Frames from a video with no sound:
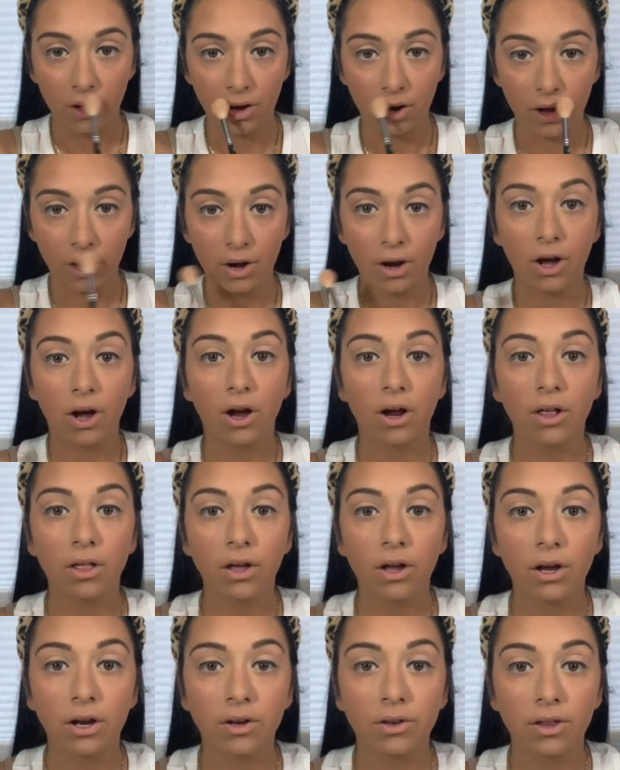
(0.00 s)
and
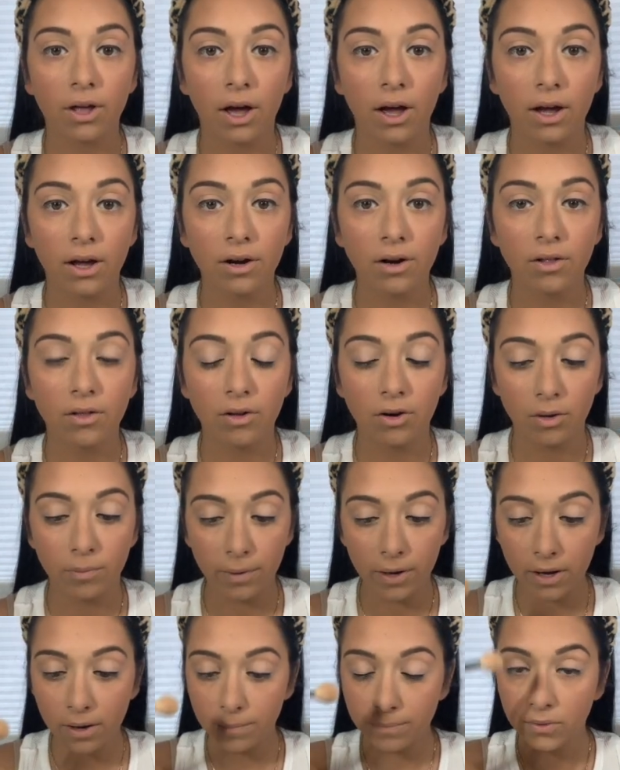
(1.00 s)
highlight that a little
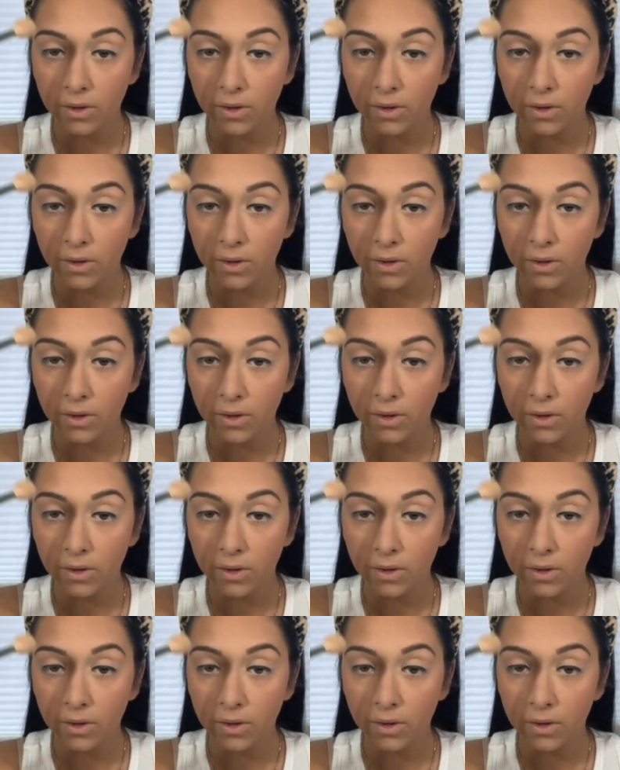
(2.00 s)
bit.